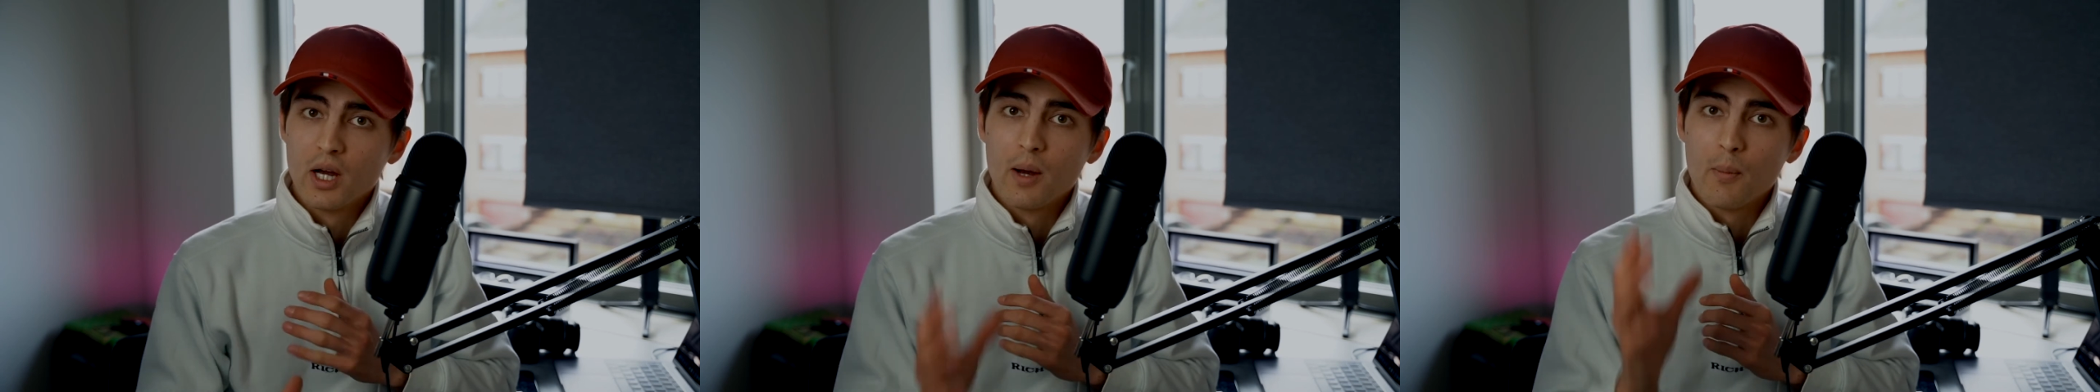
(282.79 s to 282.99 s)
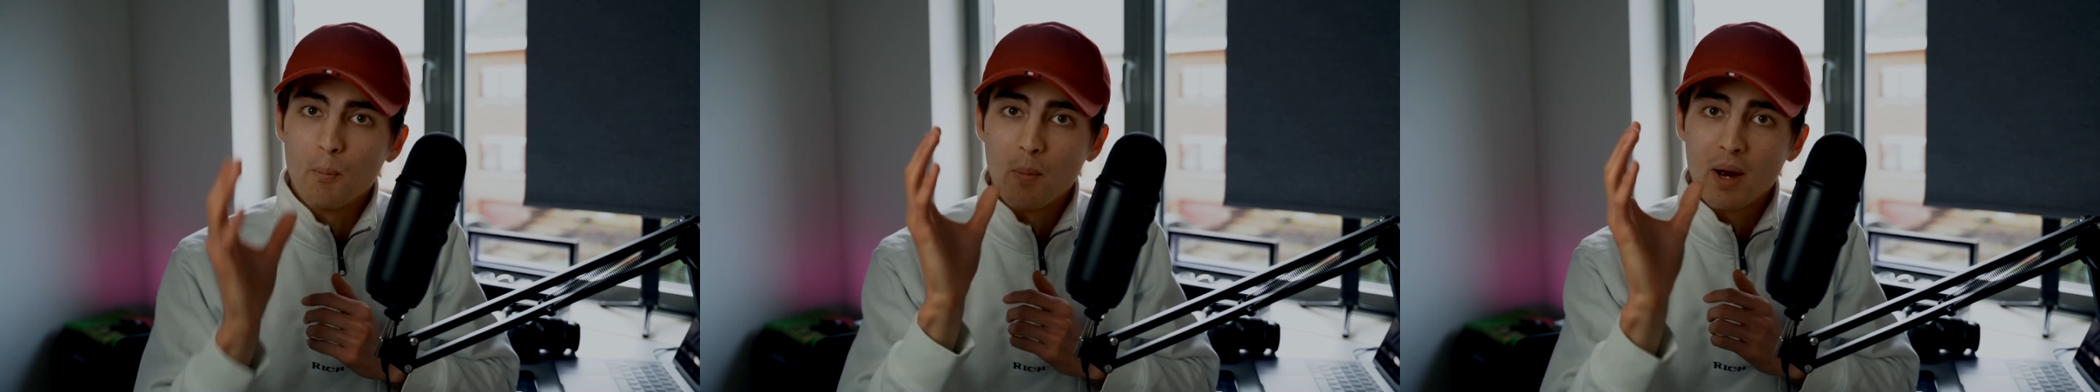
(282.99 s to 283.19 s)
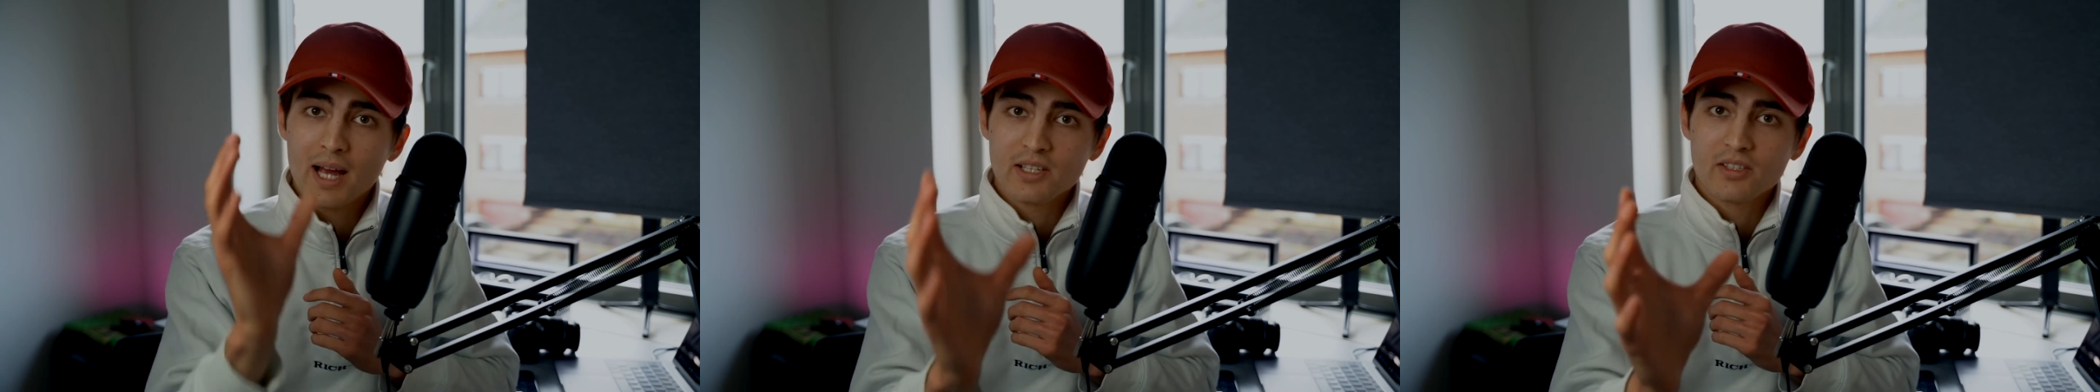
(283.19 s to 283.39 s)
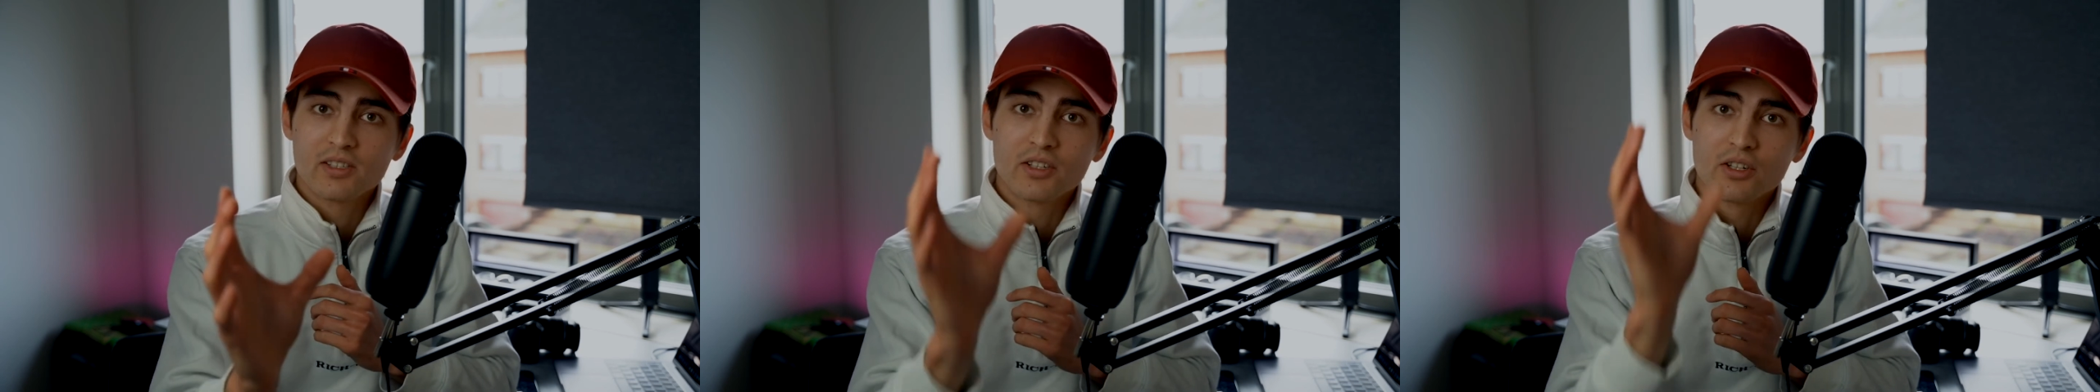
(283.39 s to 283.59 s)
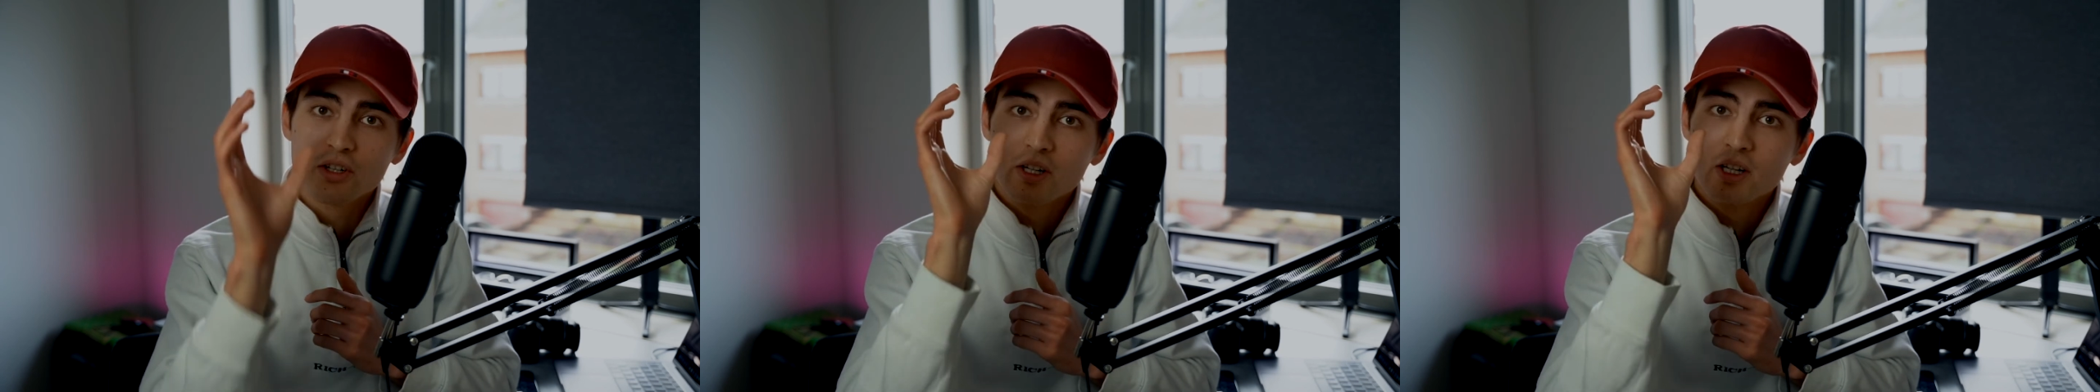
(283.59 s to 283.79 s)

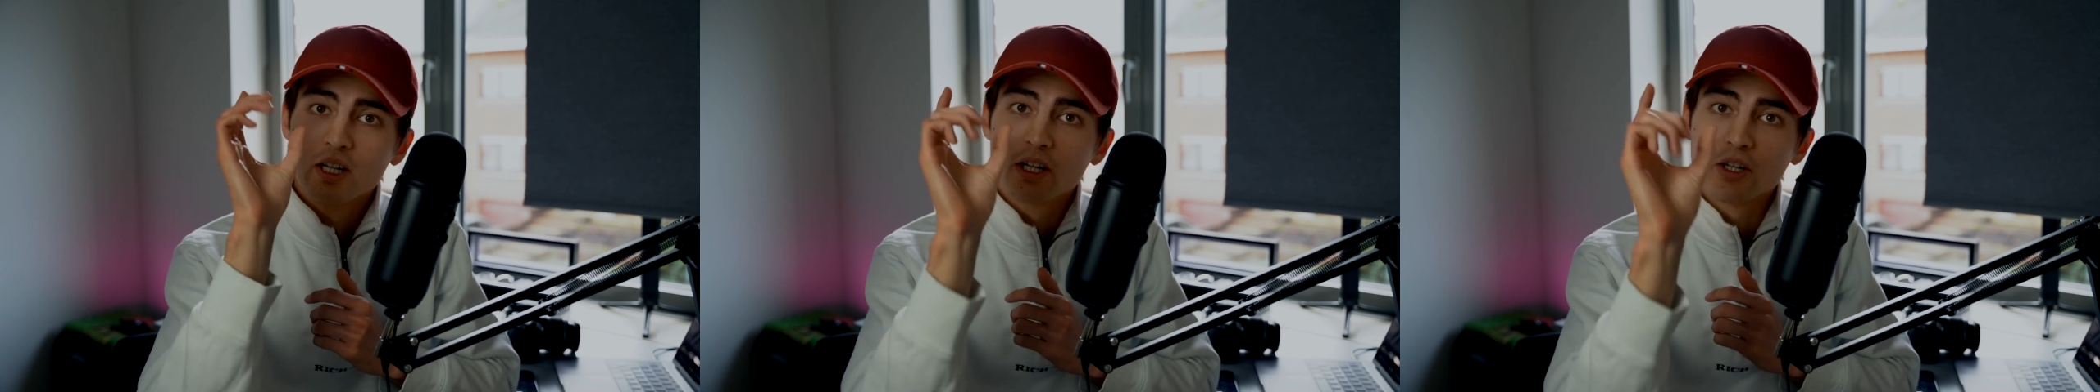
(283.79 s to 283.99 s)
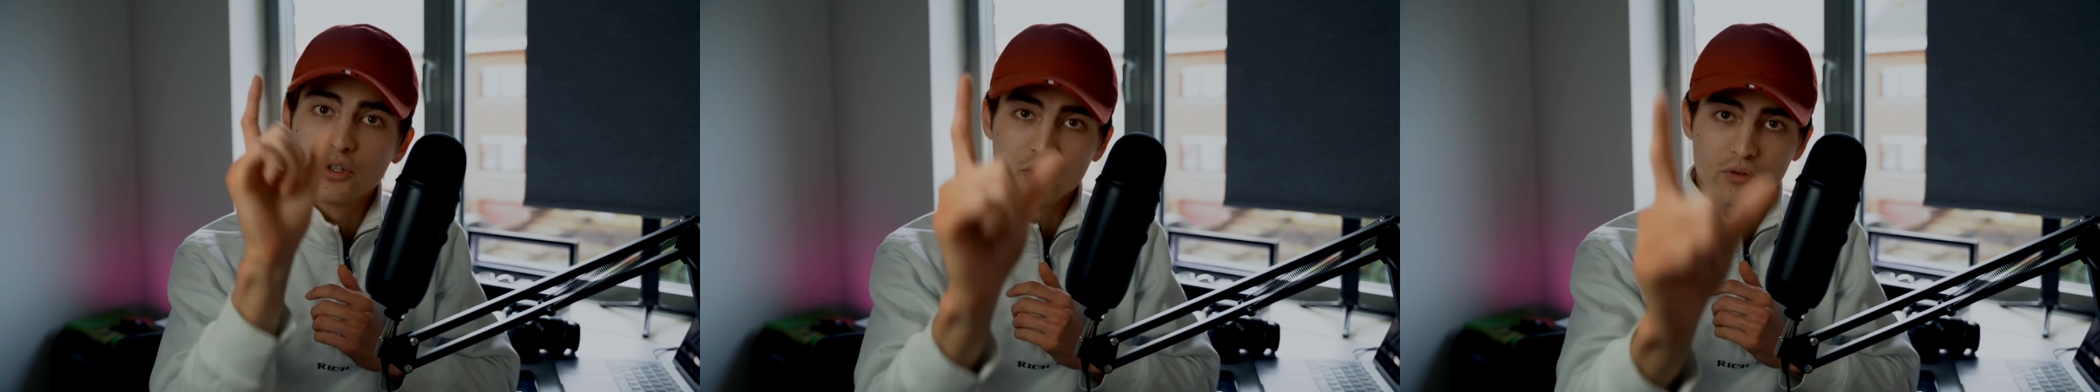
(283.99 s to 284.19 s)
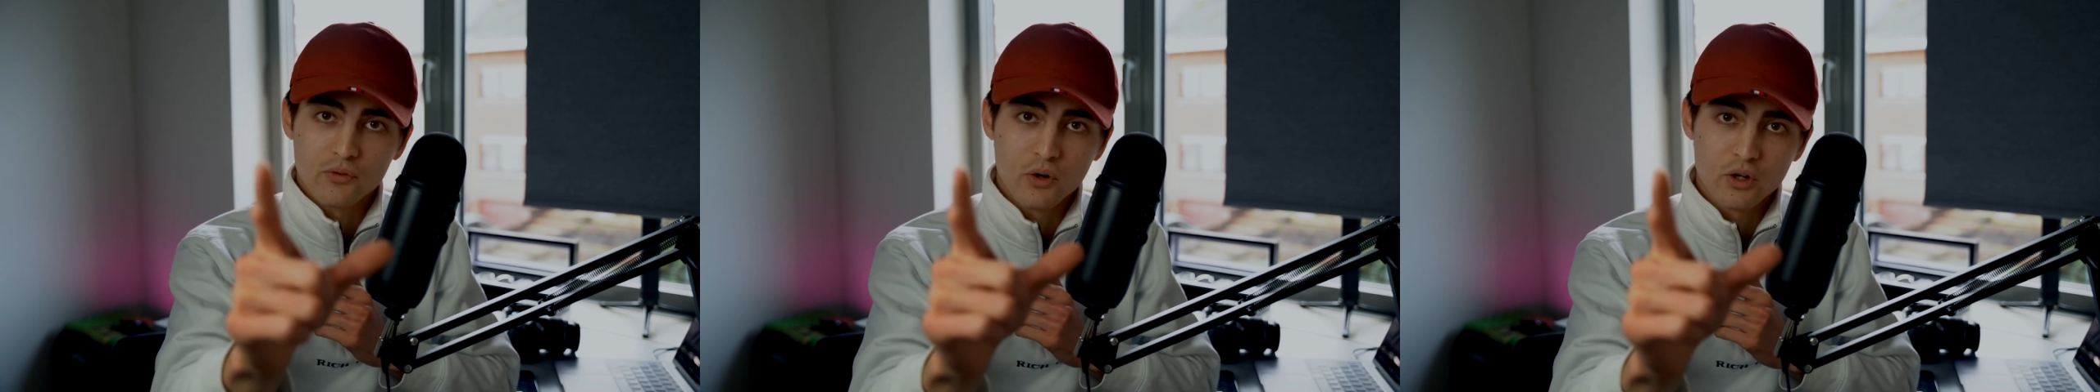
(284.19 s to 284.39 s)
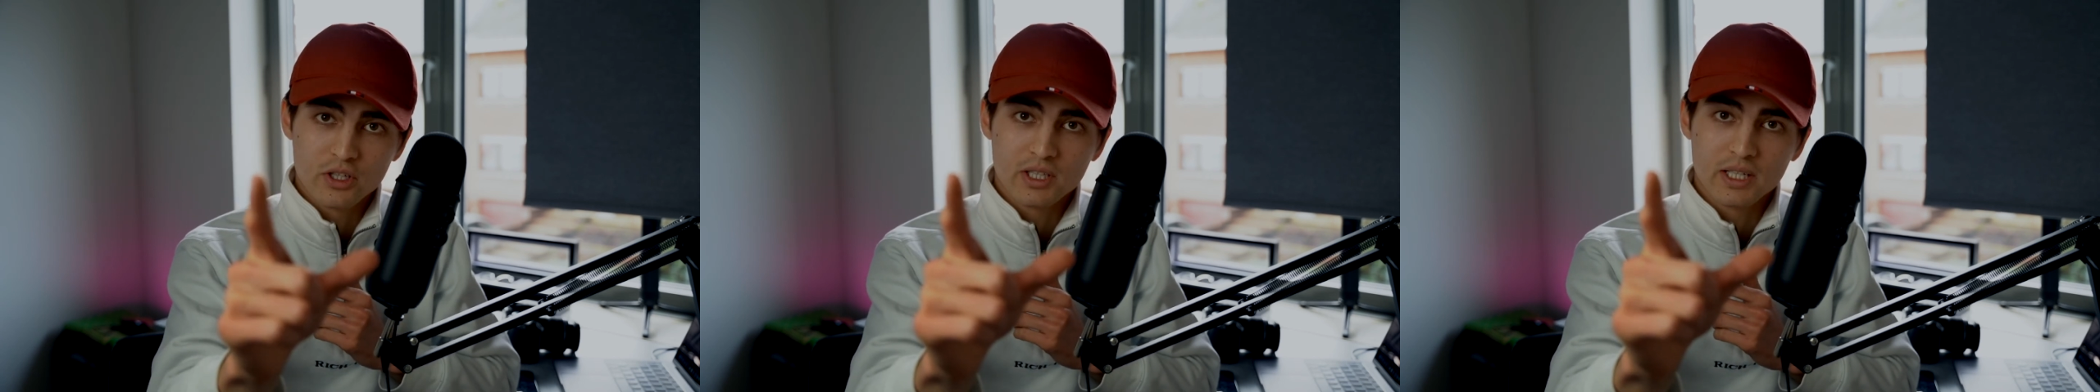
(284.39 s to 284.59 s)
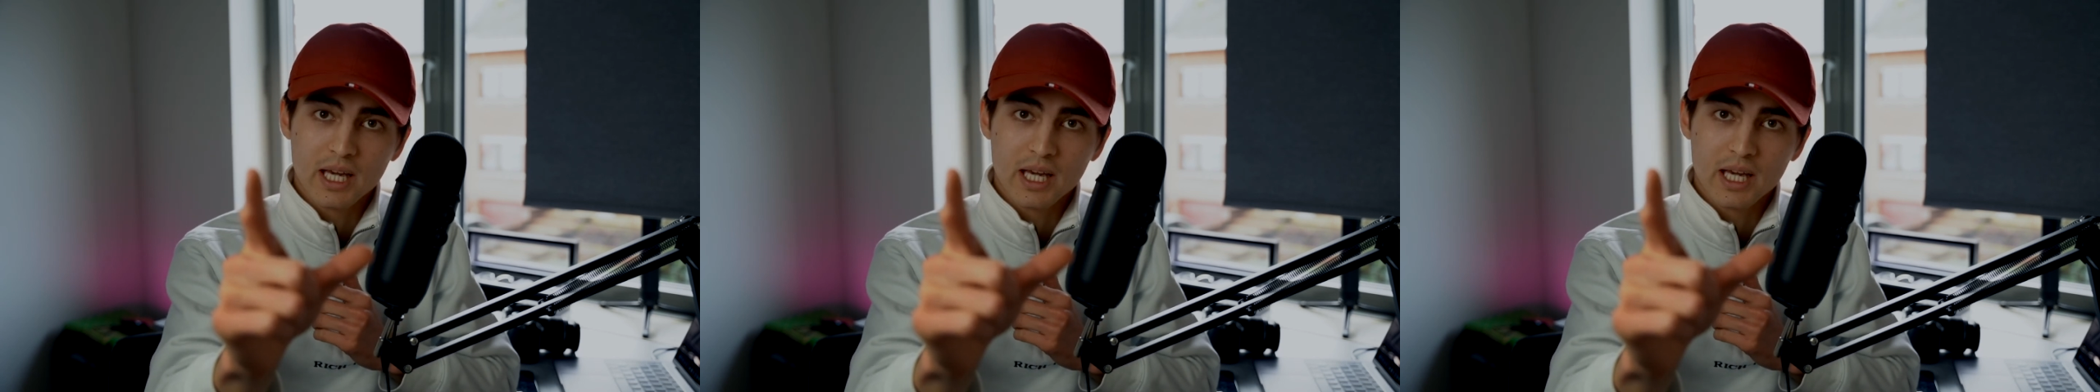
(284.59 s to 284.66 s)
master your first